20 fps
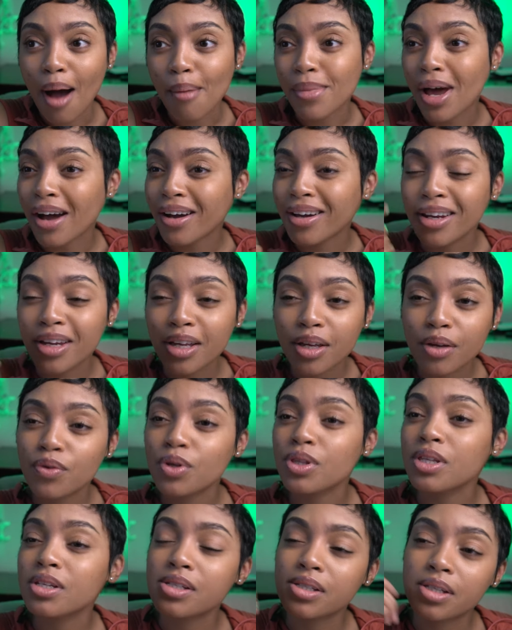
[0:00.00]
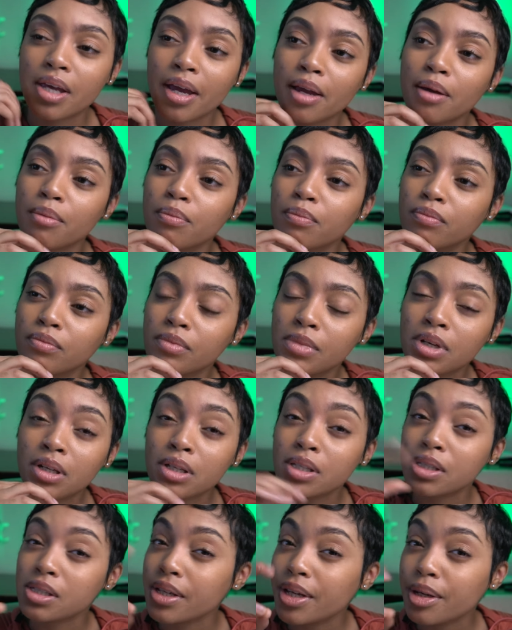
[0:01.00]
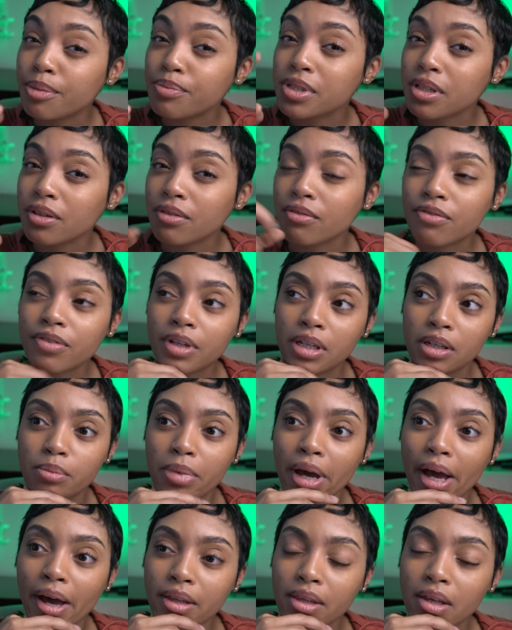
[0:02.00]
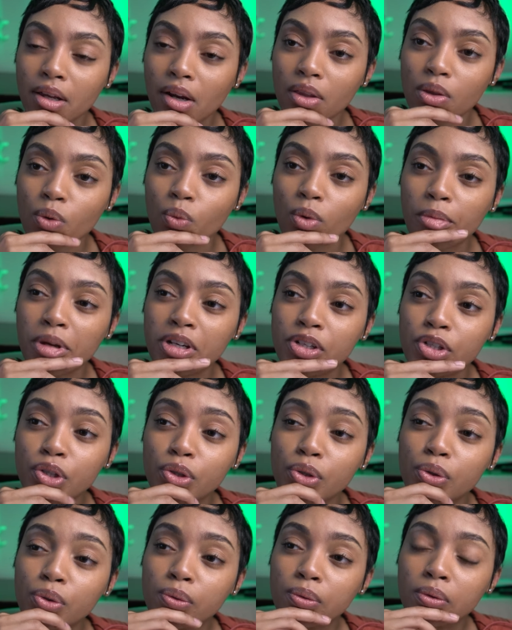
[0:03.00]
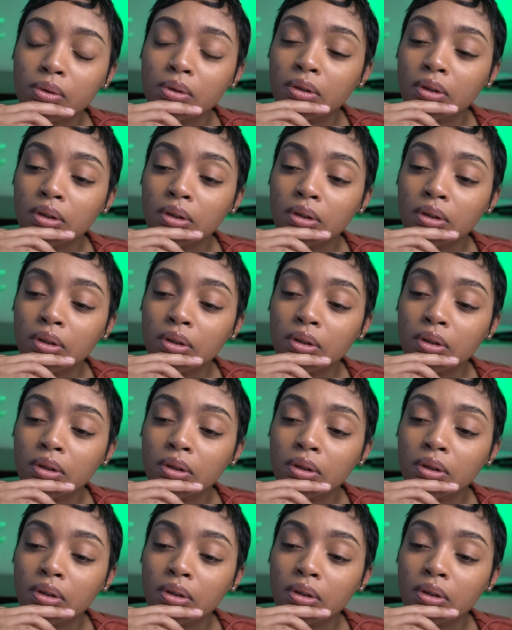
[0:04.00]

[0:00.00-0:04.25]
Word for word: I'm not going to give you the same tips and feedback that other women do.